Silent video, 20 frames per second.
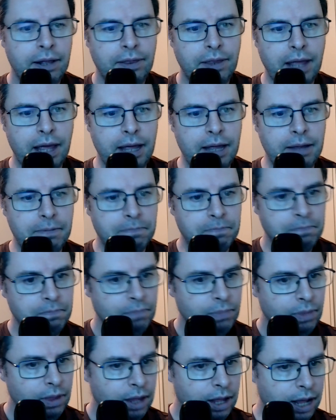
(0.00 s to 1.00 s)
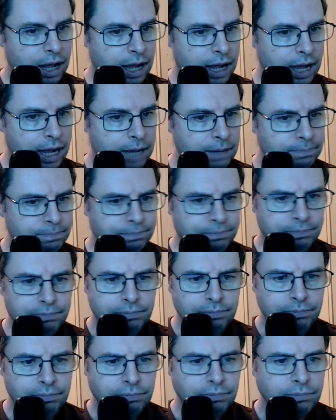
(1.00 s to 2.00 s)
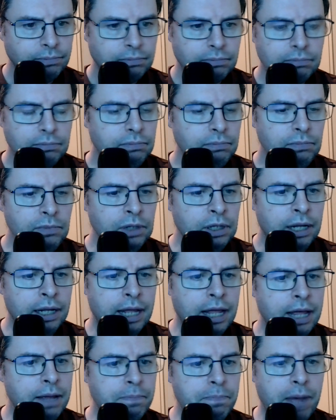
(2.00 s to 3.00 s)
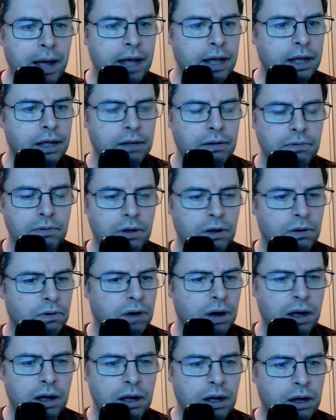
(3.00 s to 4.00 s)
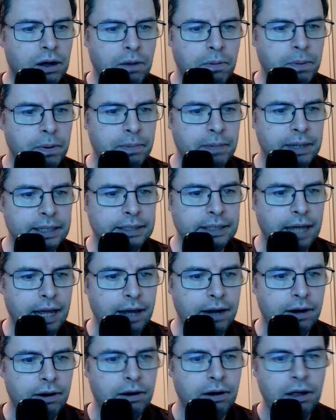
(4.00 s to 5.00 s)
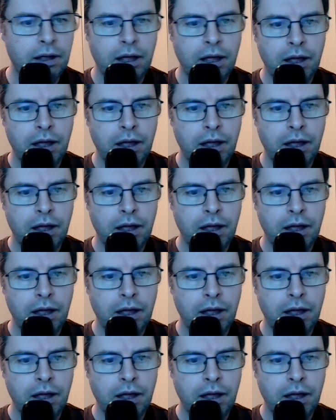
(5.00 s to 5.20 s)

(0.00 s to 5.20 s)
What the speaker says: They hit back, you know, a couple of minutes later.